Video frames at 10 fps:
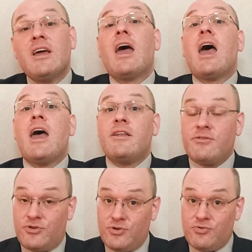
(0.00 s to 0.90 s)

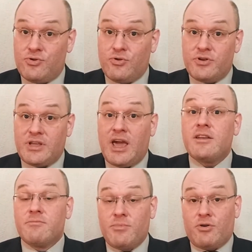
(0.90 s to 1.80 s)
And you could
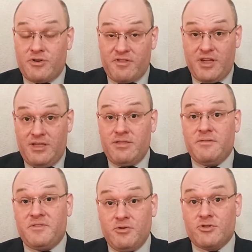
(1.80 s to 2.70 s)
get a bonus in
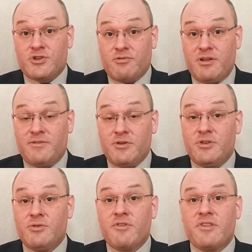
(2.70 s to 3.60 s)
the future if you
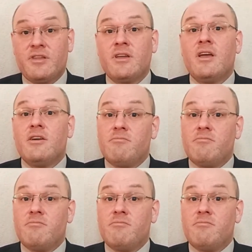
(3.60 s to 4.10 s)
use it,